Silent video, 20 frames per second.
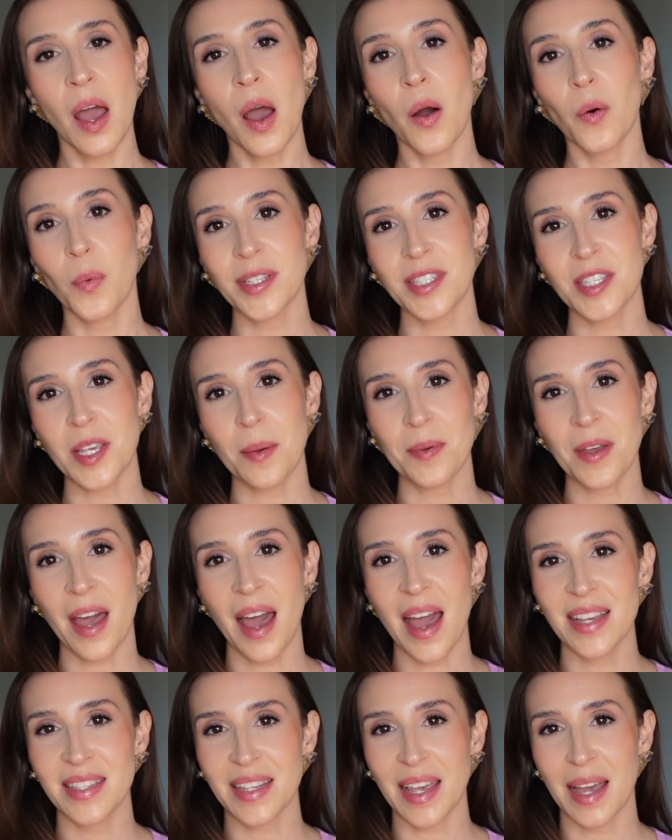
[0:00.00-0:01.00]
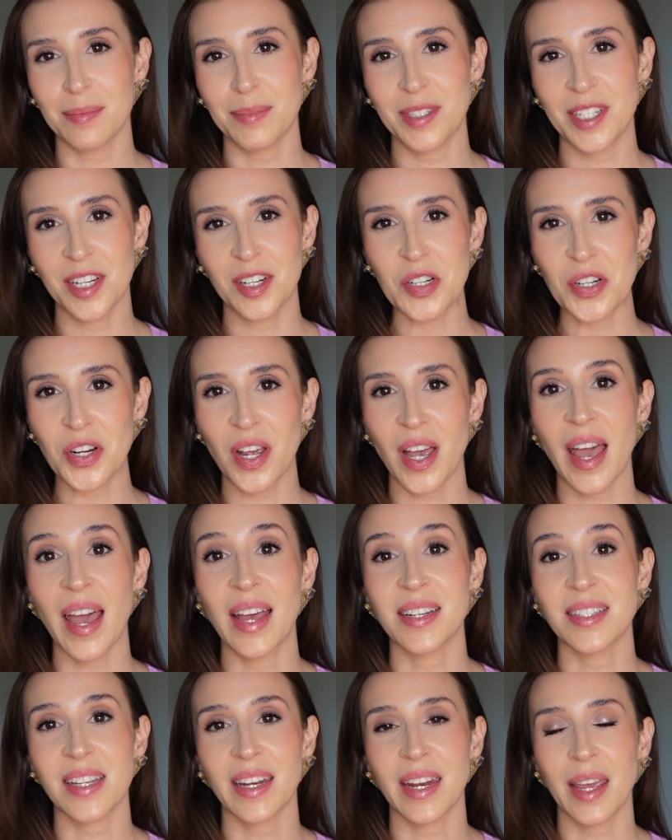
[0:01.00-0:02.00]
What's up guys, I'm Deirdre
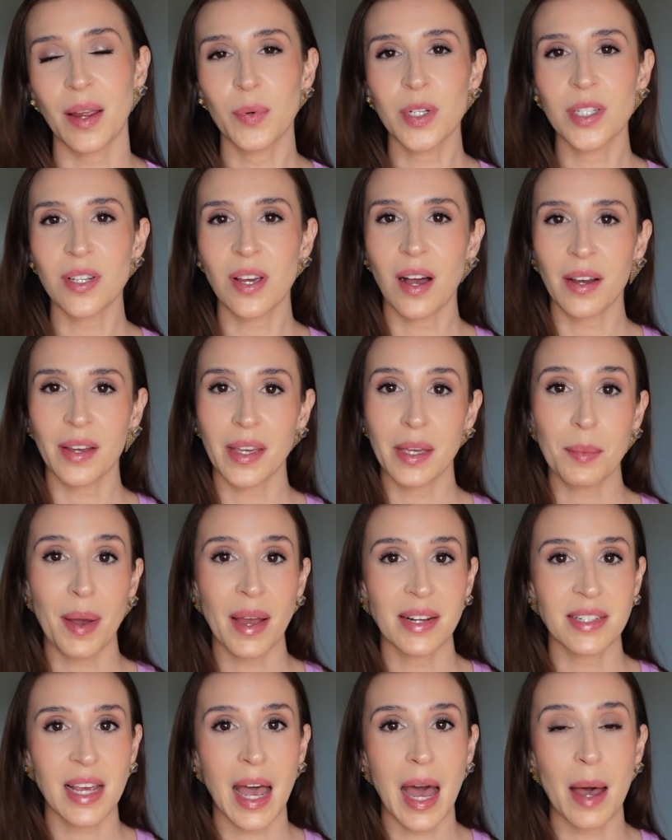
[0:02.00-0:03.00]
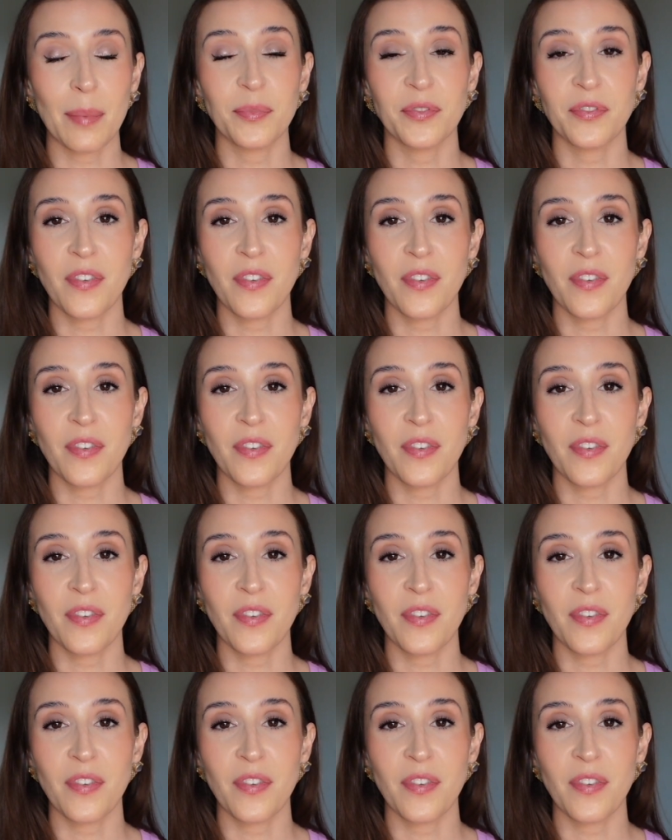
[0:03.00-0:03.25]
and today we're talking my top